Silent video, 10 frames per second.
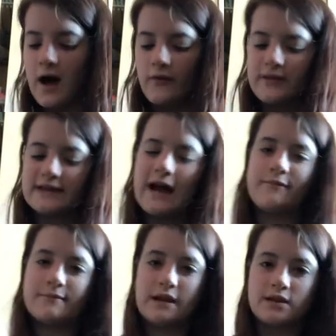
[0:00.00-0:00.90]
Obviously I
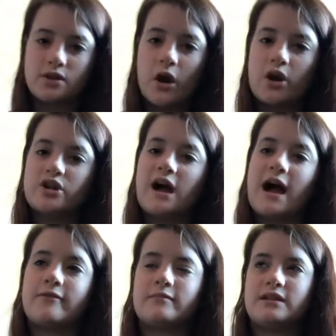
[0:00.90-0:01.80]
haven't been to college yet, I
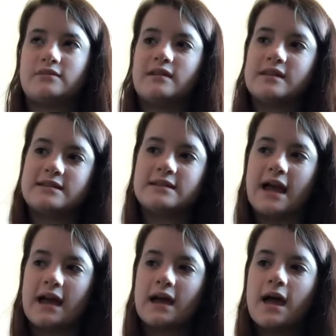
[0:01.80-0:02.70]
haven't been to any
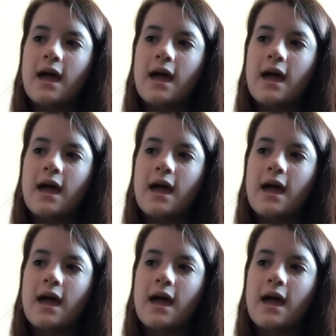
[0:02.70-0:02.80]
like